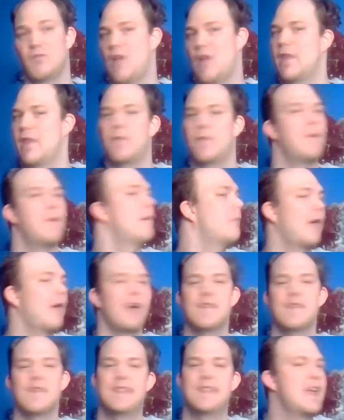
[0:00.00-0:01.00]
either from
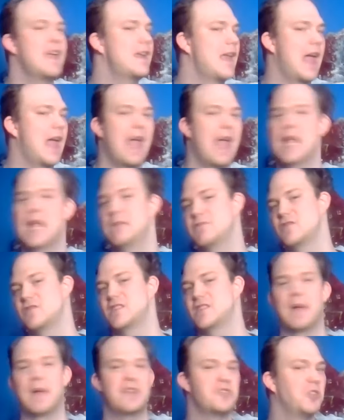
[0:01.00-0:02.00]
Empire State Games or
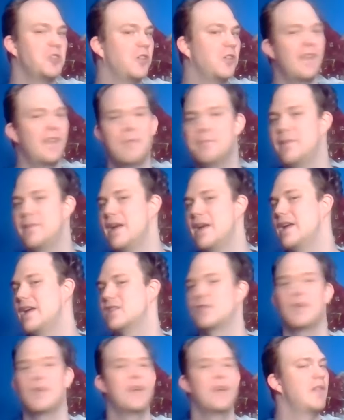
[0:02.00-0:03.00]
Special
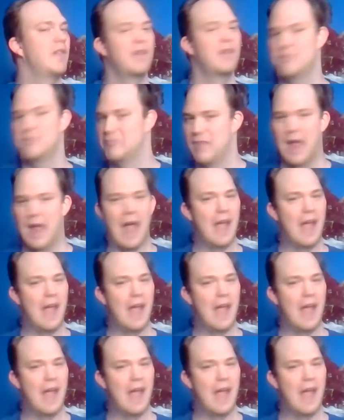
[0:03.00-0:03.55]
Olympics or even